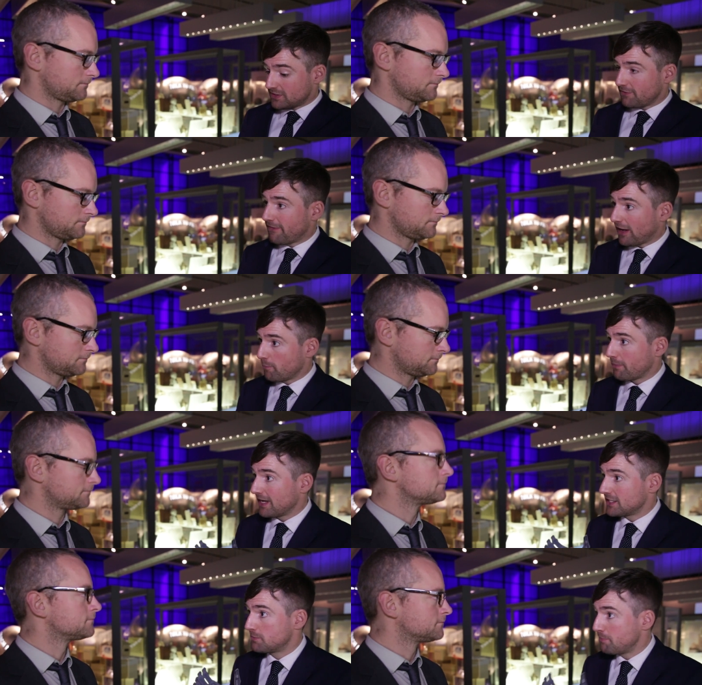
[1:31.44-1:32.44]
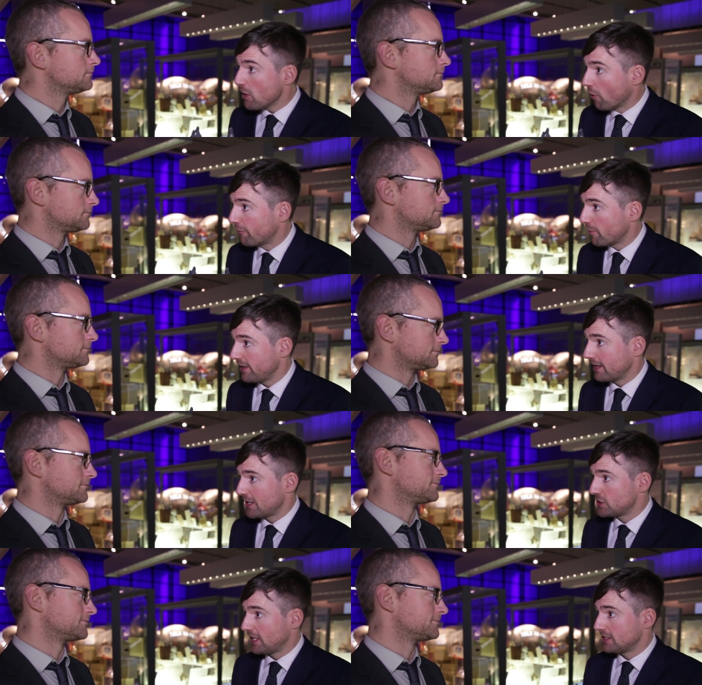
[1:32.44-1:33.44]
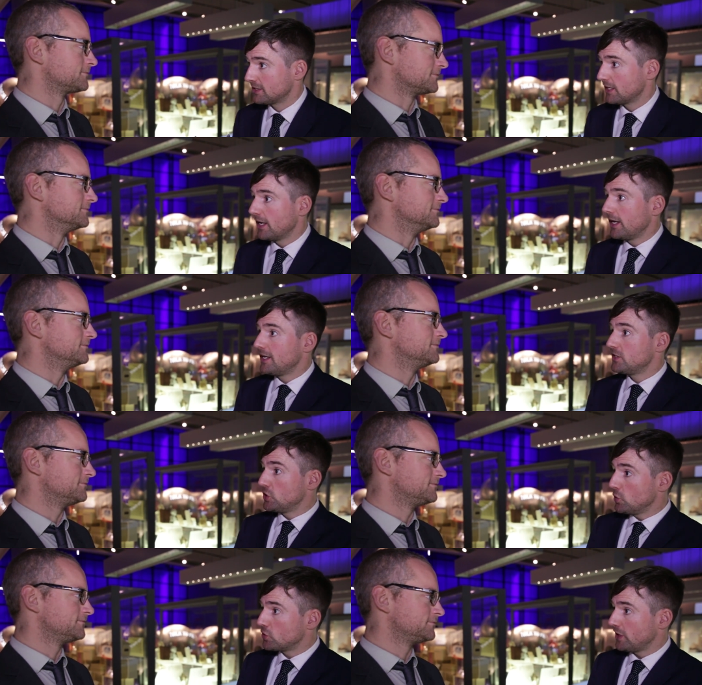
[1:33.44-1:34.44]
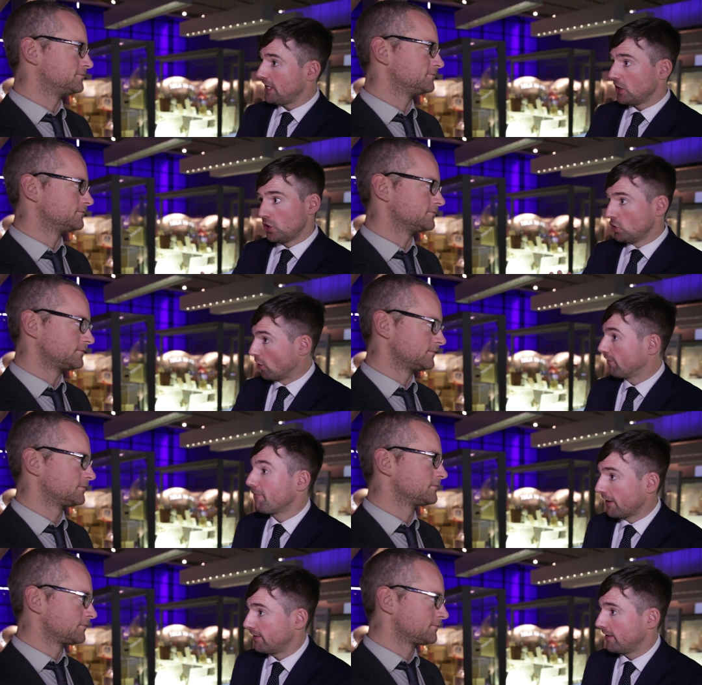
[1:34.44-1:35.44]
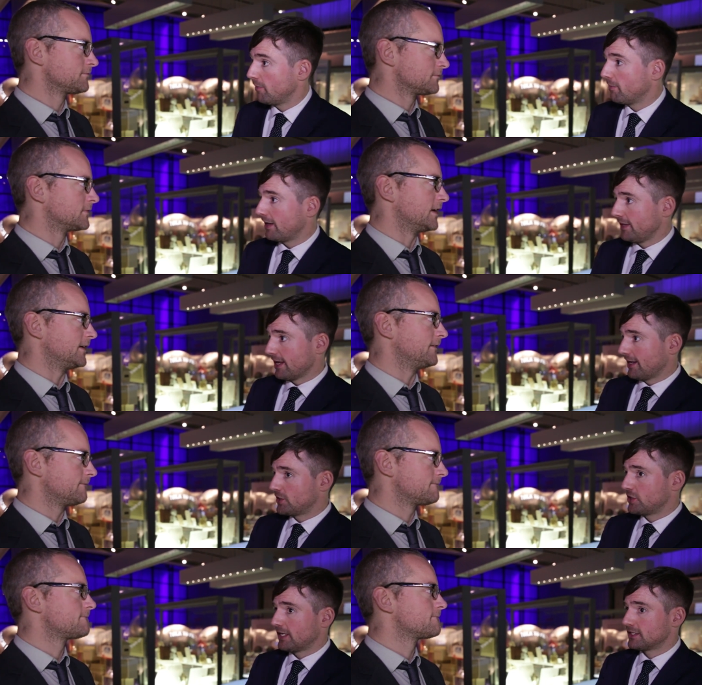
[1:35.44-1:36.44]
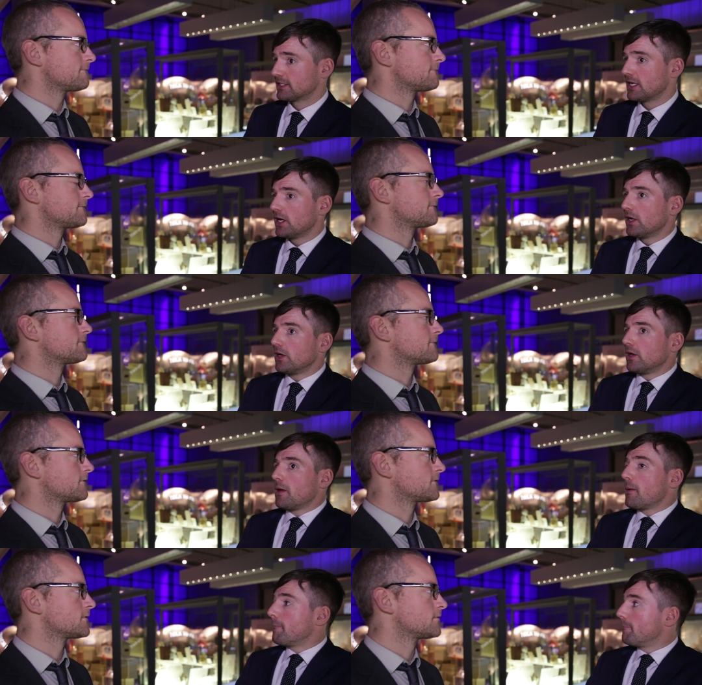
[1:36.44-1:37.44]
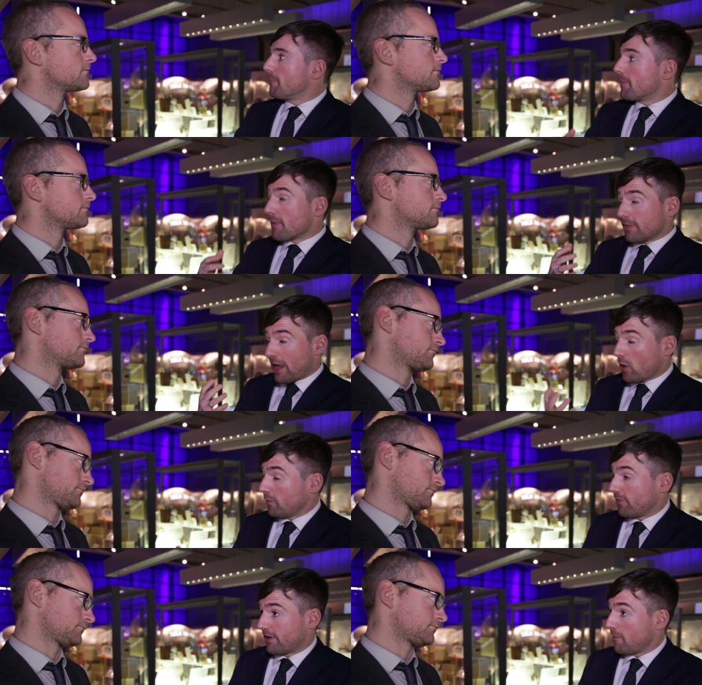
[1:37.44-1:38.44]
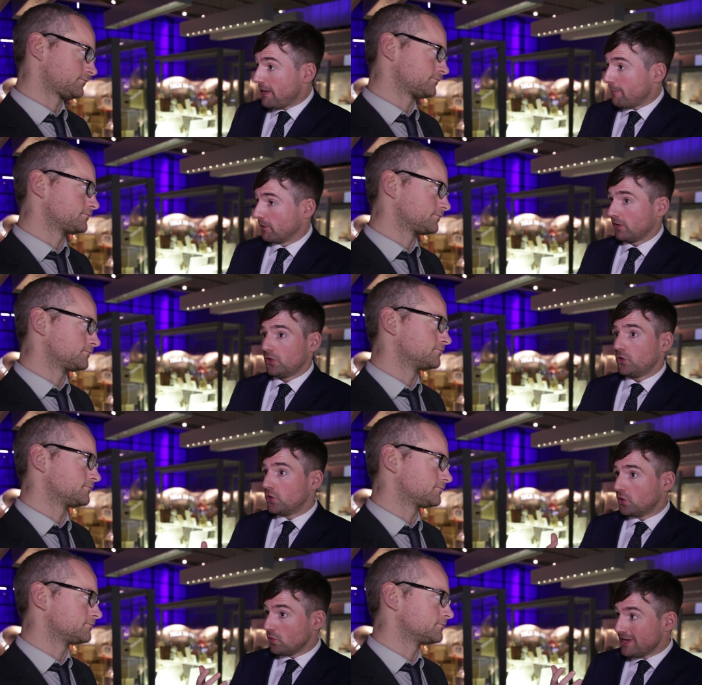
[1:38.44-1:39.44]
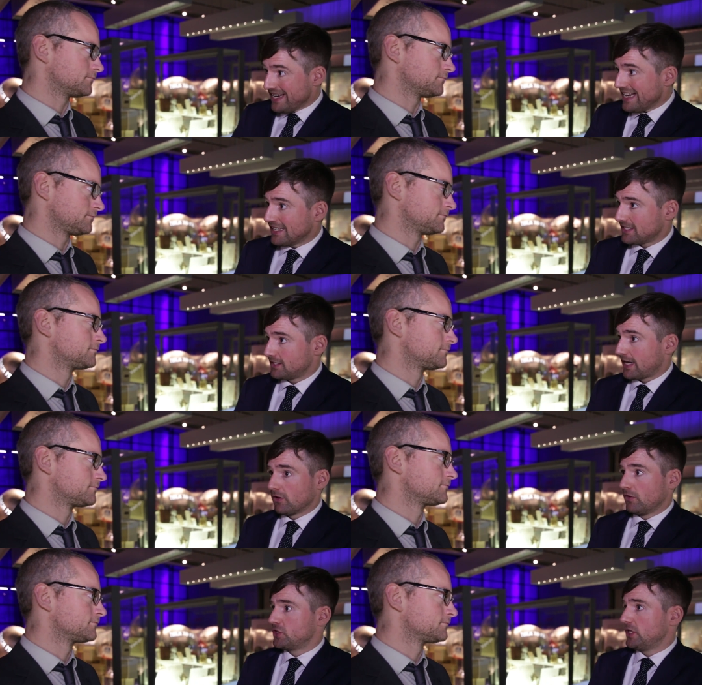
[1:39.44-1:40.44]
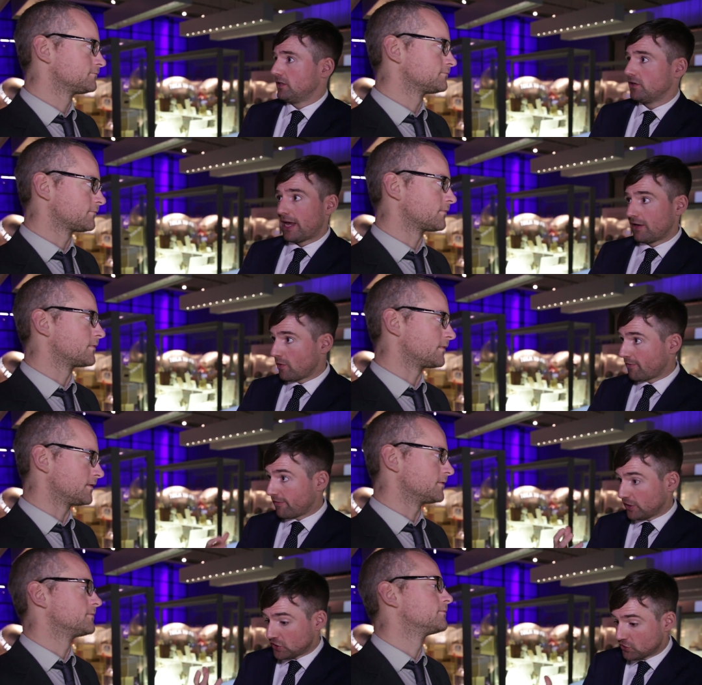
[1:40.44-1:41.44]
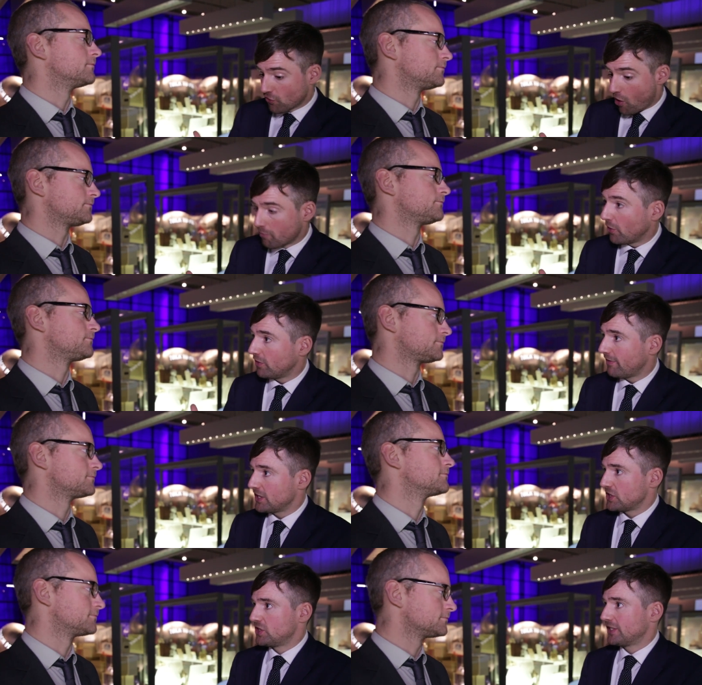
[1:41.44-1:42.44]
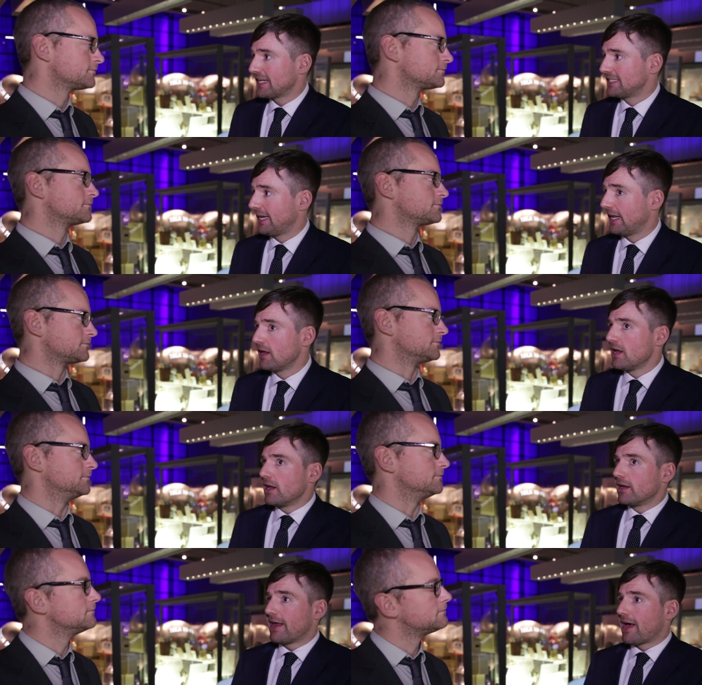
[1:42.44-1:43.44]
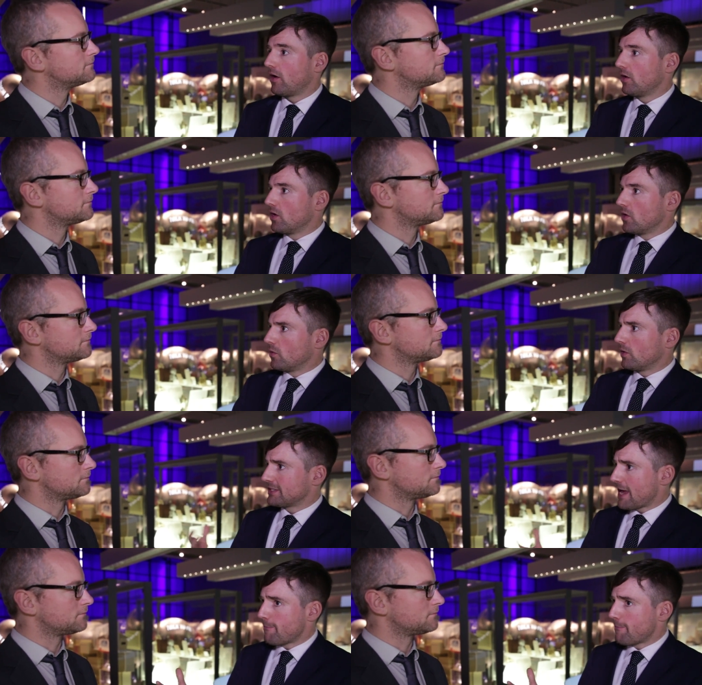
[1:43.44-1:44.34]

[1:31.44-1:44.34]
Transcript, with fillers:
Speaker 1: was developed by a spin off from the NHS, hmm. is usually not funded by the NHS. Now, there are people who need this technology and who have a very strong motivation to get it. Hmm. Now, what's